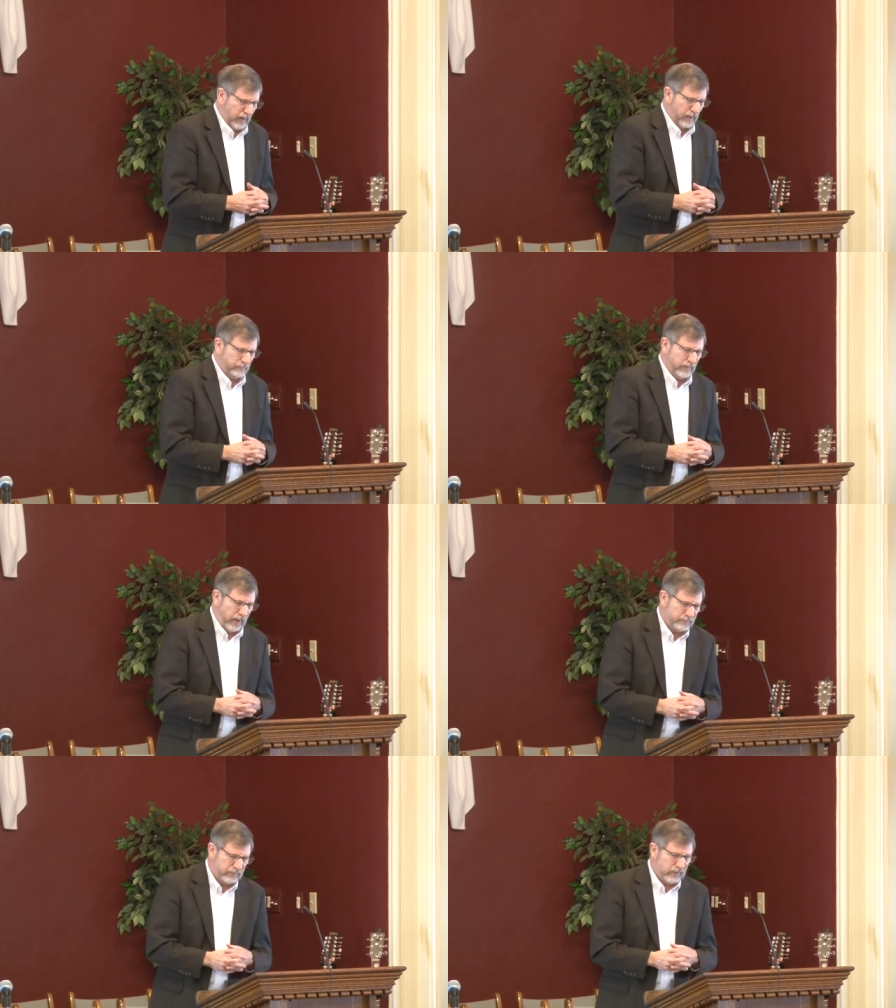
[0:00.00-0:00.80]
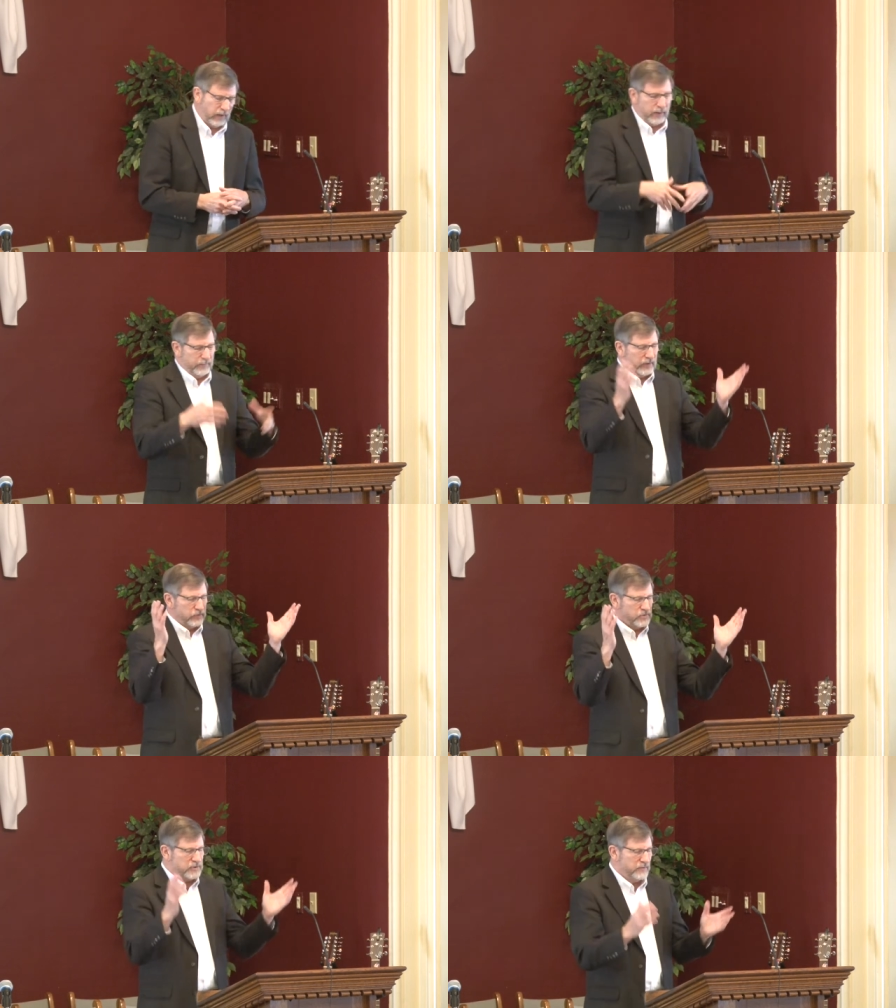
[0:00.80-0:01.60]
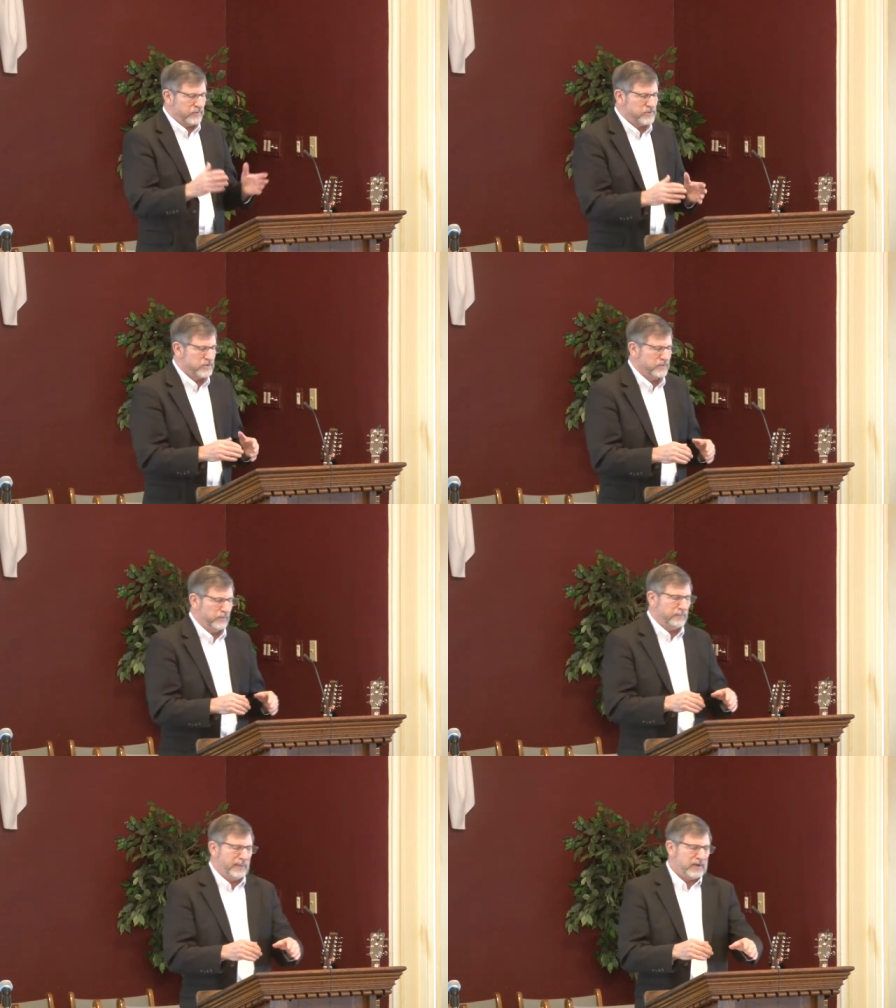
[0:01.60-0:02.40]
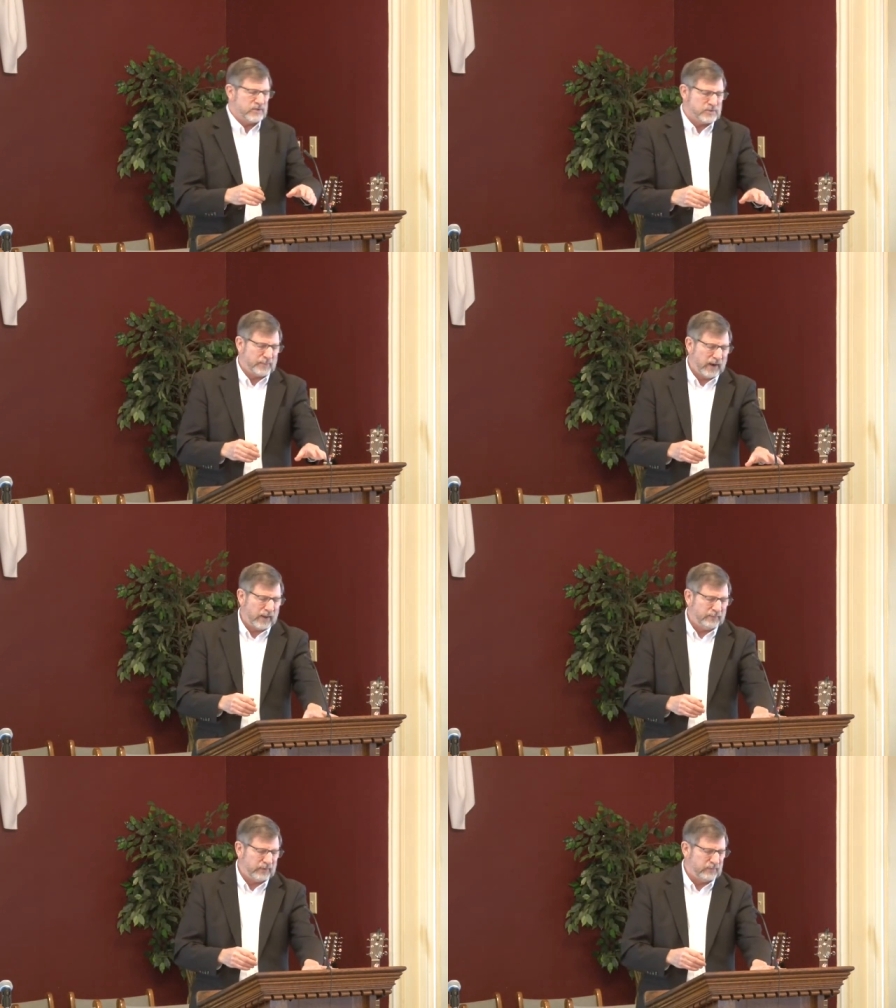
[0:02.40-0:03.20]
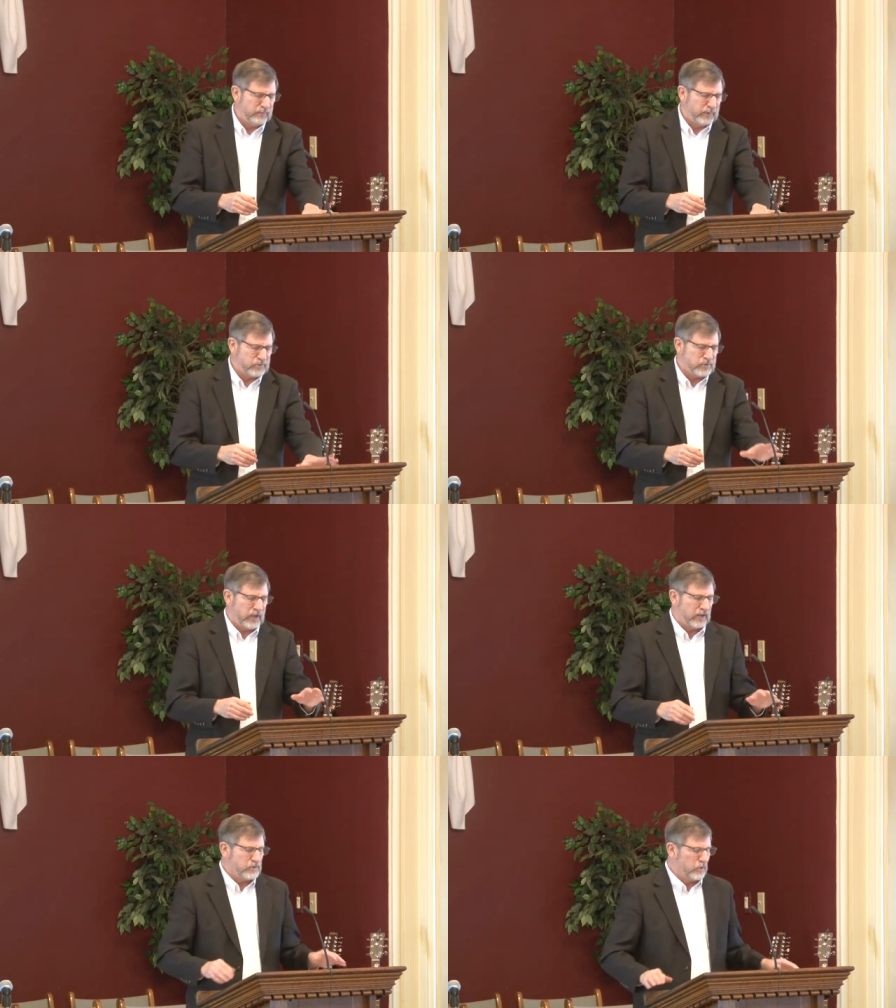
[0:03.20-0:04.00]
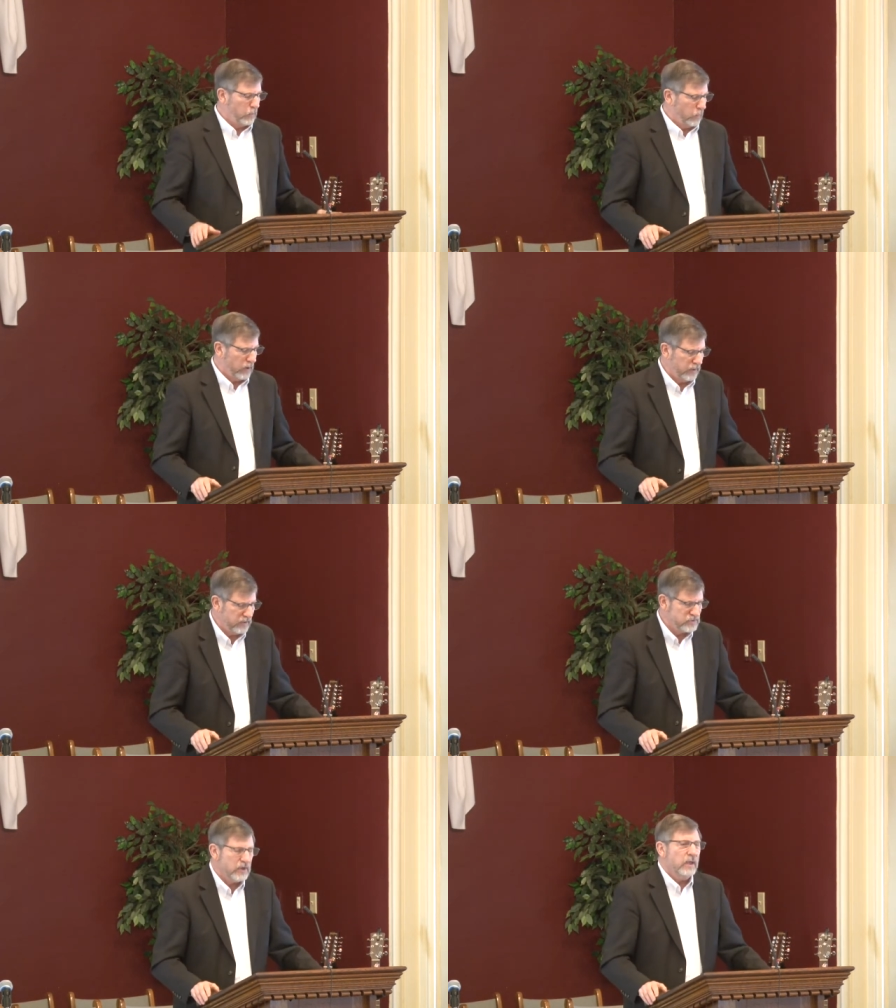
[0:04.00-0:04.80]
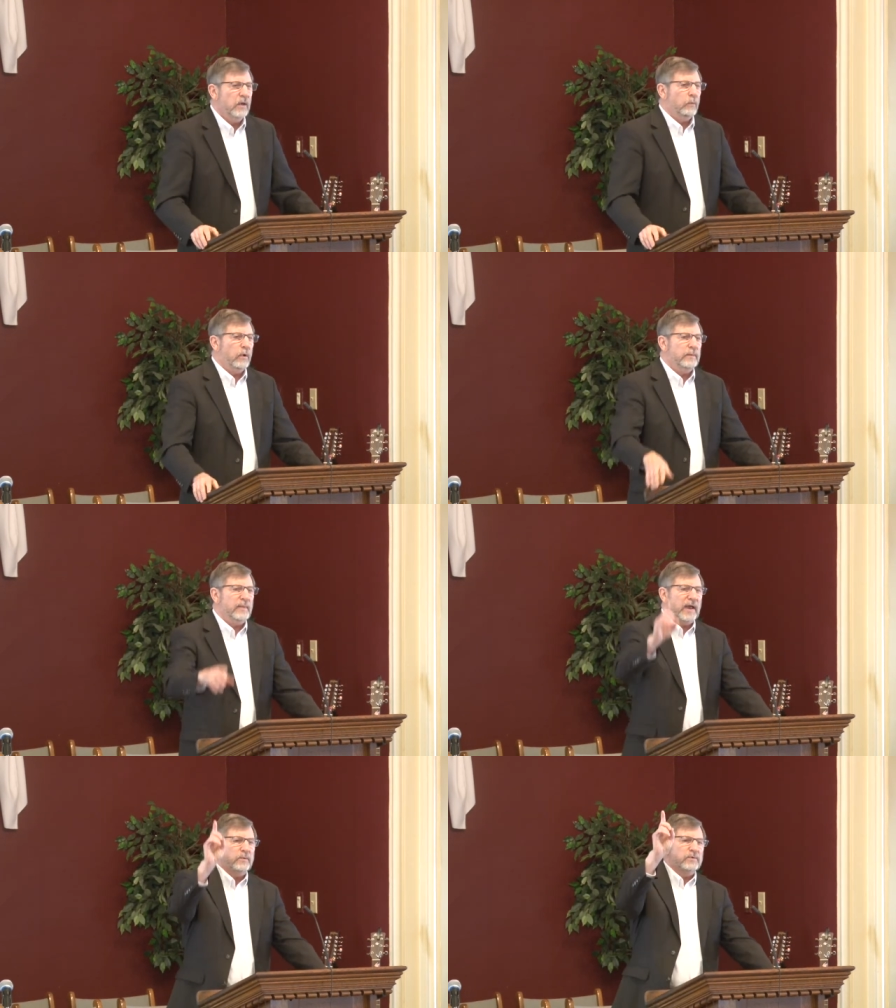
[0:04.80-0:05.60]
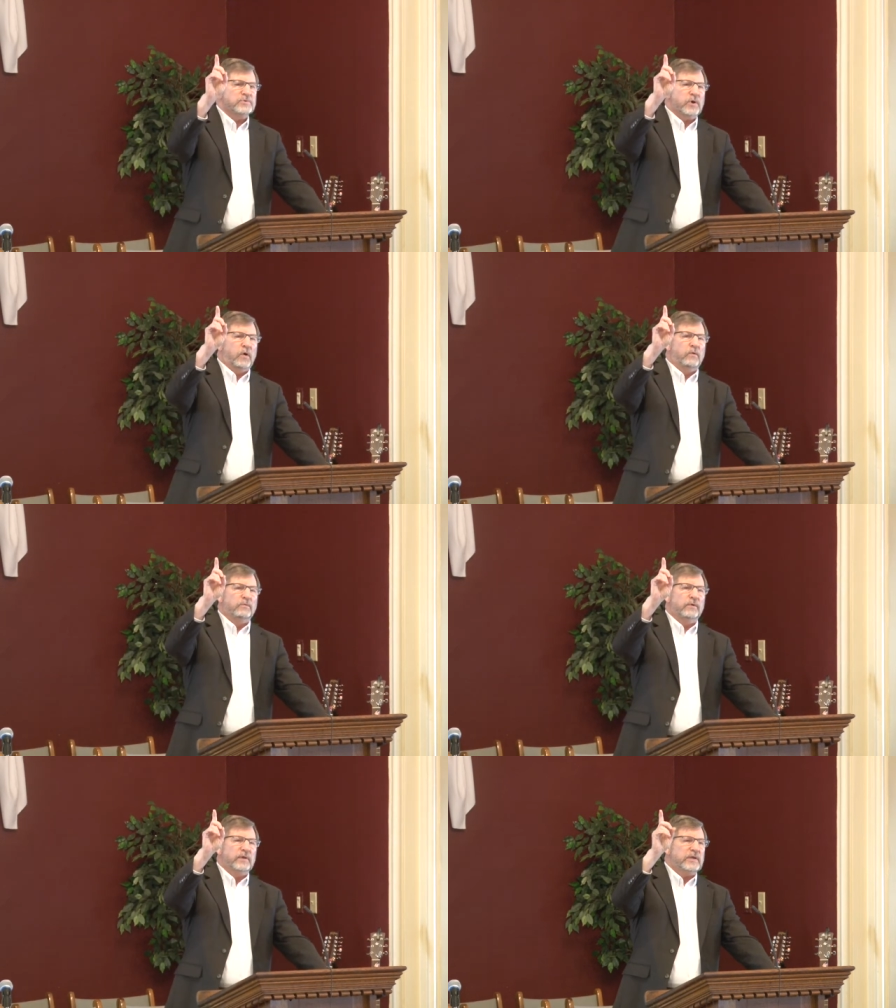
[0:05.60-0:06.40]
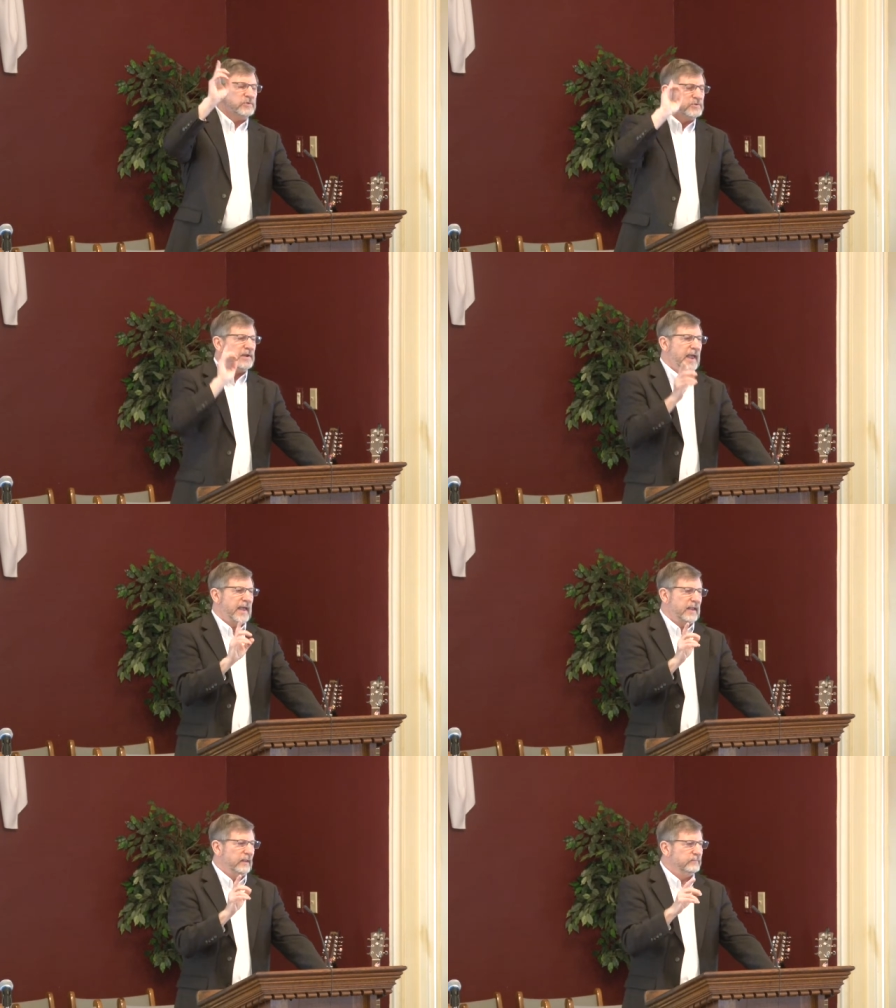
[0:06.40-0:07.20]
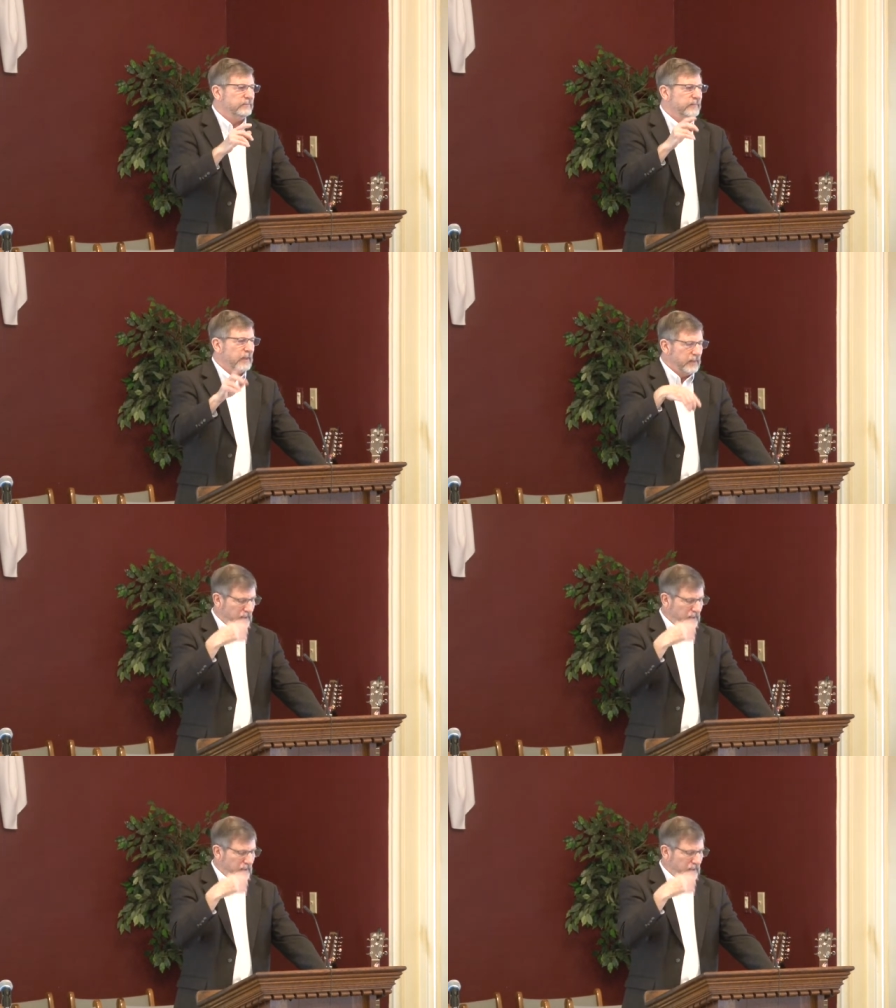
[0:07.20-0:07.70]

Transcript: I, I believe, I mean, there's differences of opinions, but I believe the most logical one is one man was over each day, and